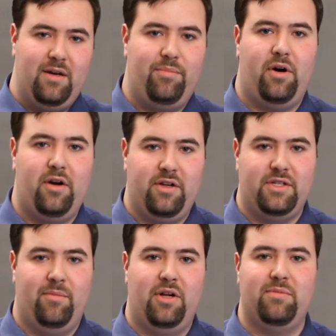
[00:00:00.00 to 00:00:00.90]
apart onto
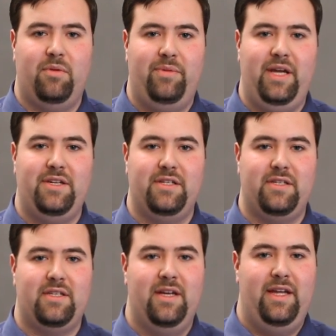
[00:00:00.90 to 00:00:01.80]
multiple
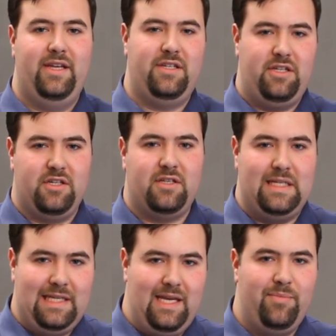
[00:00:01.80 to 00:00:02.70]
pages, is to
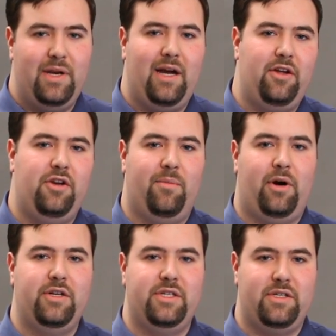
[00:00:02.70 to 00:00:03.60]
just keep an eye on your
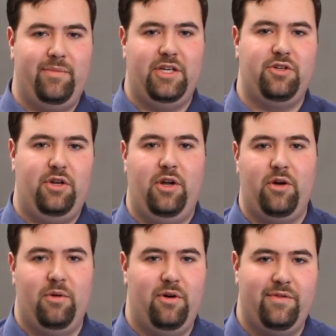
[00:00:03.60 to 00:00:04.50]
margins and make sure you don't
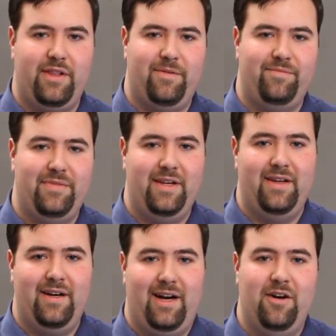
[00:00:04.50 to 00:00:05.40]
go over them.
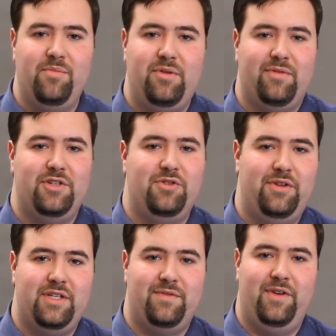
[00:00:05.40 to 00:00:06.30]
I hope you've
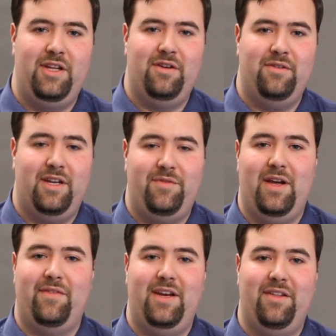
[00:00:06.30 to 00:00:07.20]
enjoyed this video, and if you
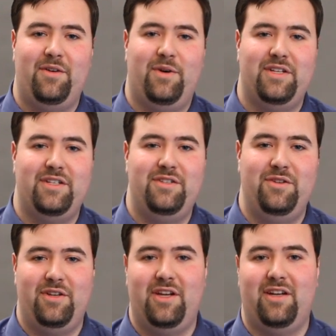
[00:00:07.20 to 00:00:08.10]
have any other questions, you
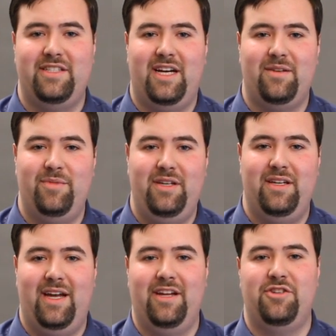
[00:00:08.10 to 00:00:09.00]
can contact me
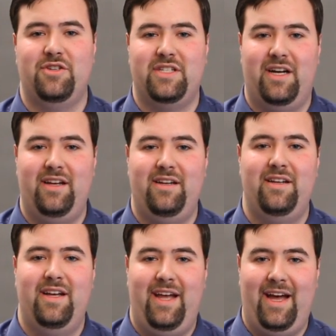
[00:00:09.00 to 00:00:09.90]
at josiah
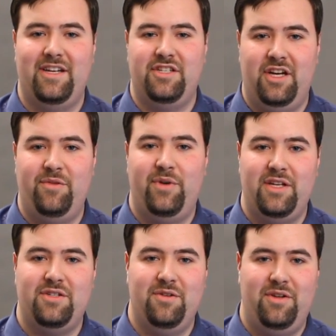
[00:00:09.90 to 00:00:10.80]
at
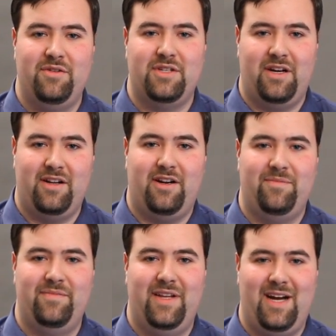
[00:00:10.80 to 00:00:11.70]

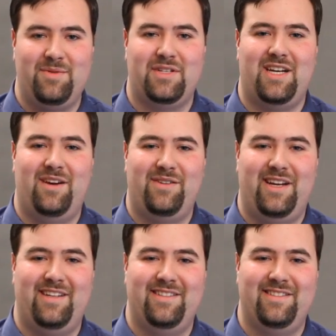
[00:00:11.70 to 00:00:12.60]
jraystudios.com. I'm Josiah Rea.